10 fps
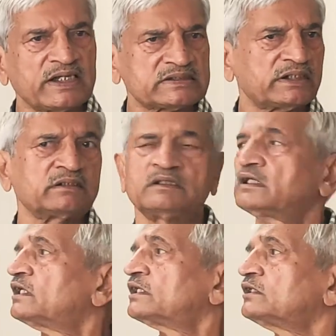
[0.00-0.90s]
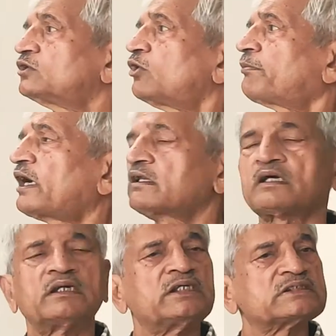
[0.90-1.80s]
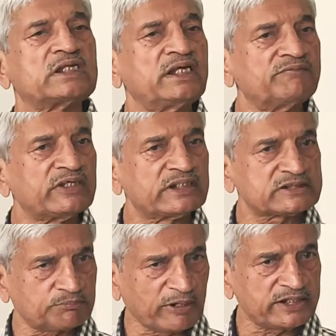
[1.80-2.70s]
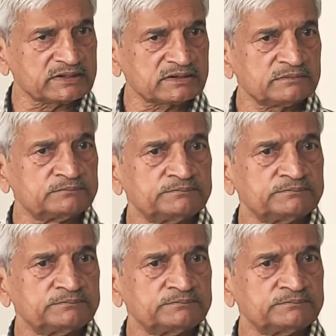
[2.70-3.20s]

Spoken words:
I said, no particle is leaving its place